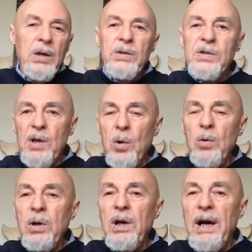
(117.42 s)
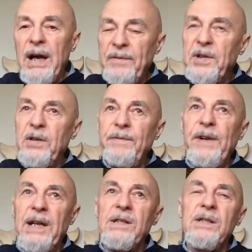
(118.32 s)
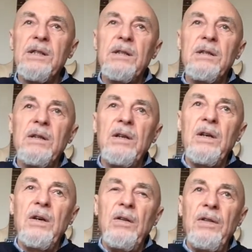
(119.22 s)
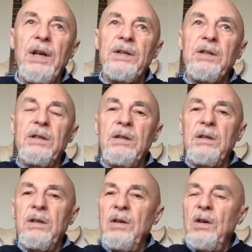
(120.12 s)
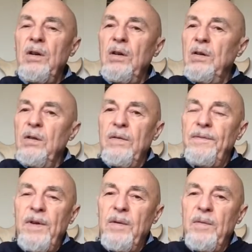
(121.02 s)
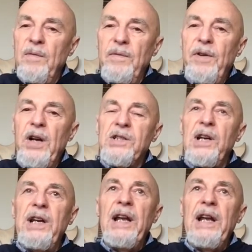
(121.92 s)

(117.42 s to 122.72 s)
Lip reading: So I have to confess that for virtually